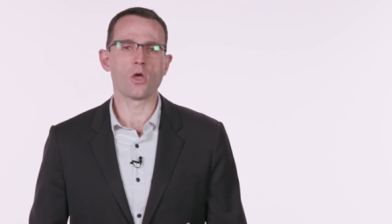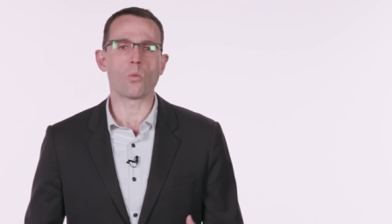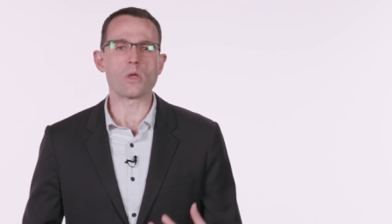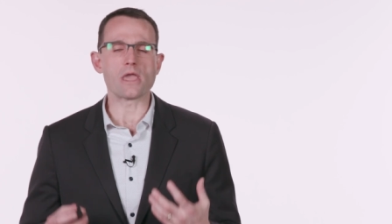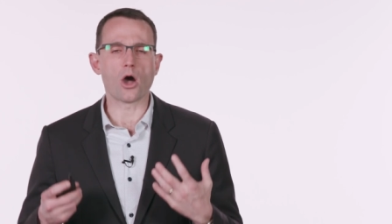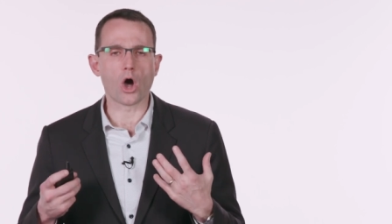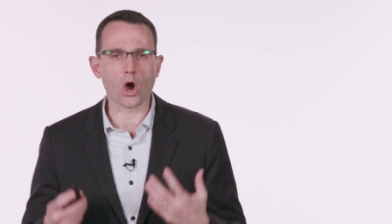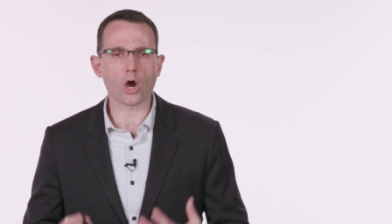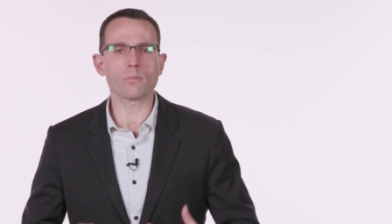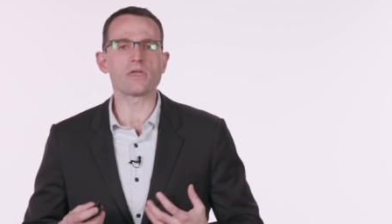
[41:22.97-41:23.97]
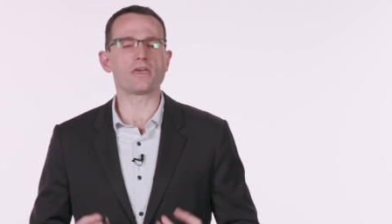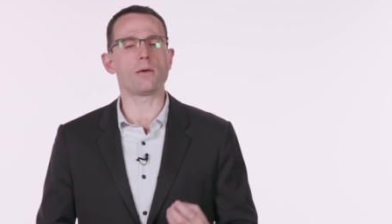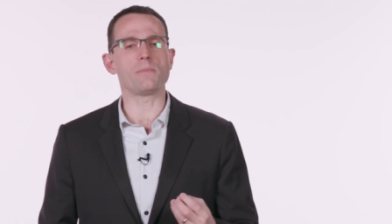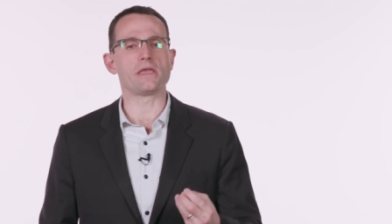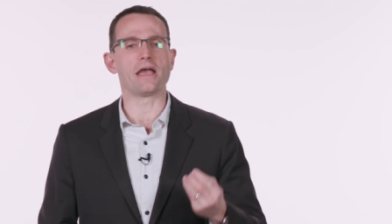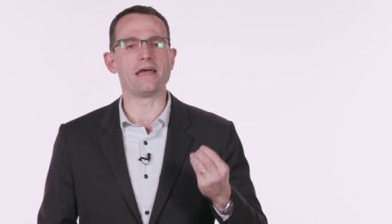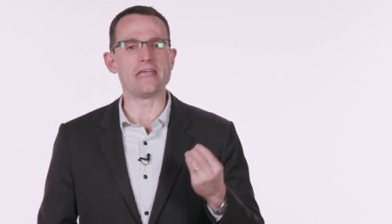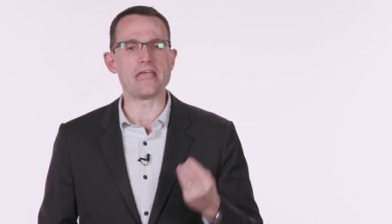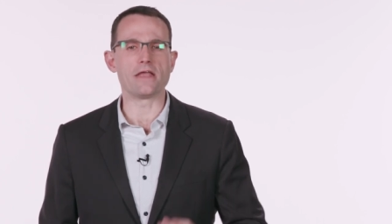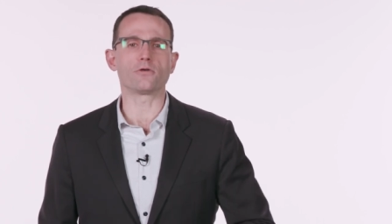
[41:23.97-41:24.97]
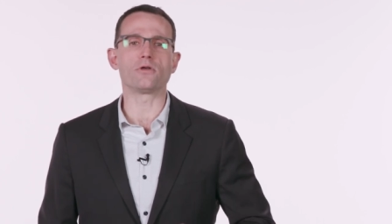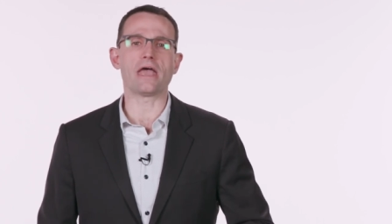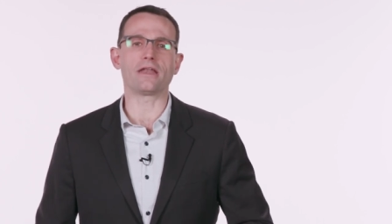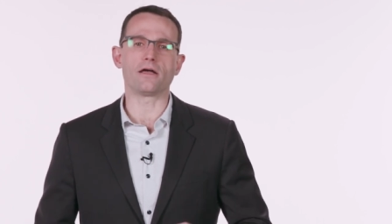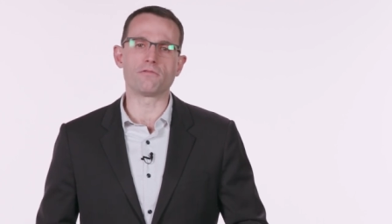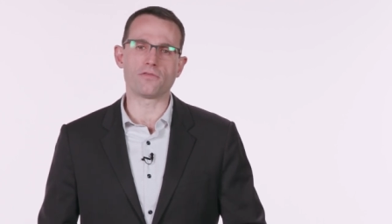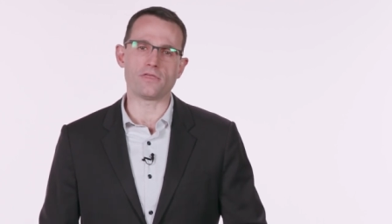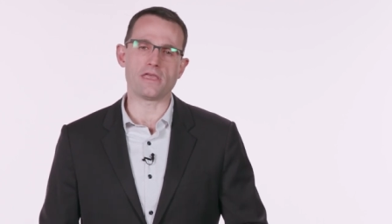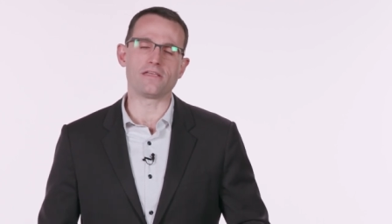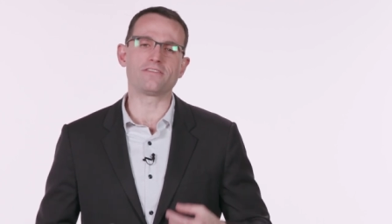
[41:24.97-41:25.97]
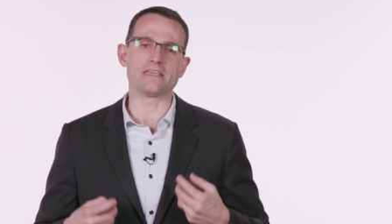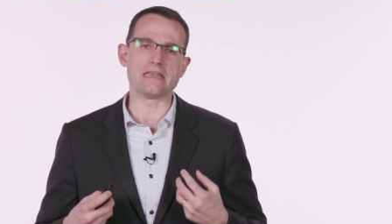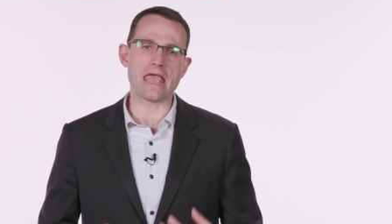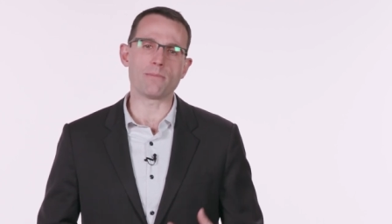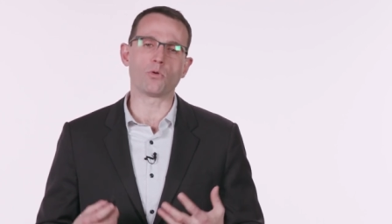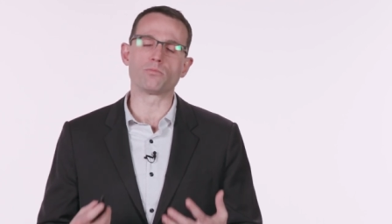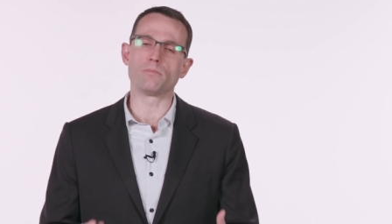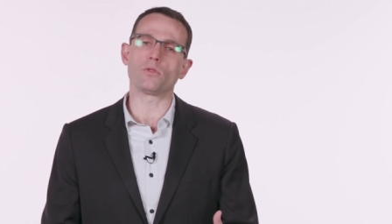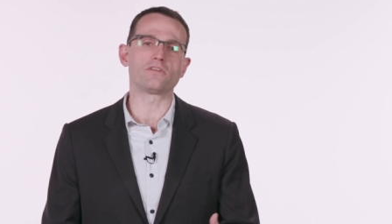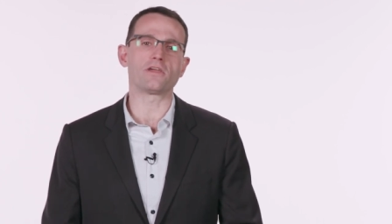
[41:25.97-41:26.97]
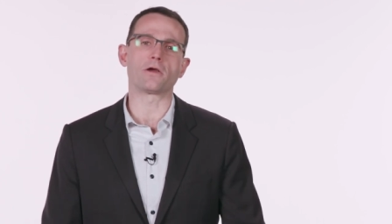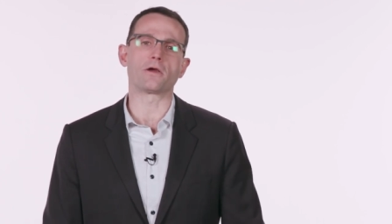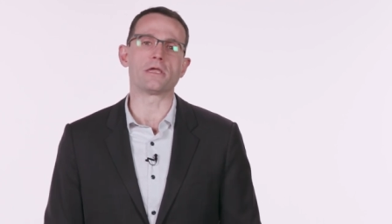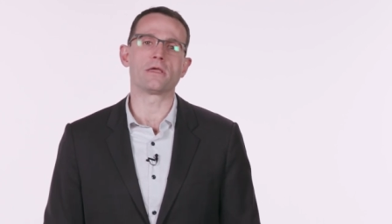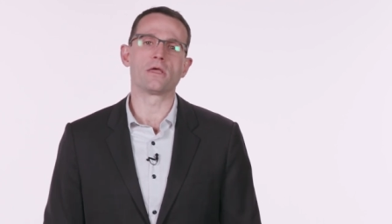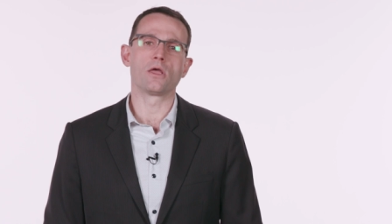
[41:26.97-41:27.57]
We are becoming an Internet of Things enabled military